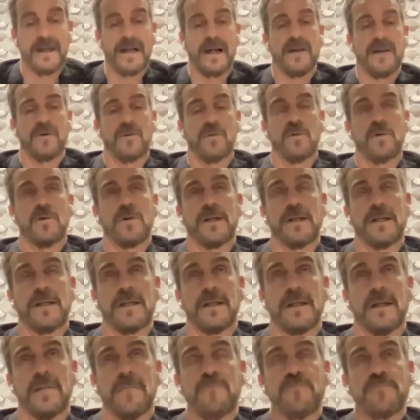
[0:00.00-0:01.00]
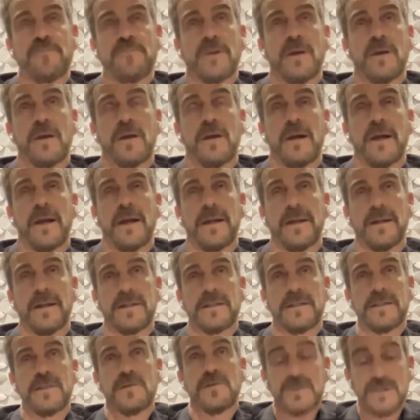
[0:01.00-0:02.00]
No, and uh, and it's
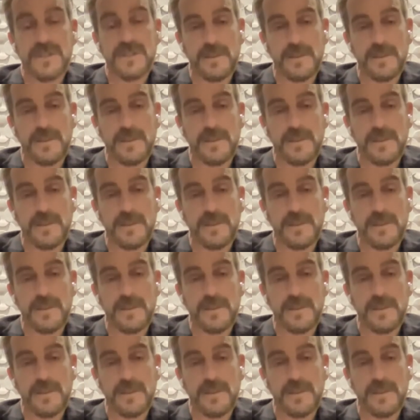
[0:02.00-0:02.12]
interesting,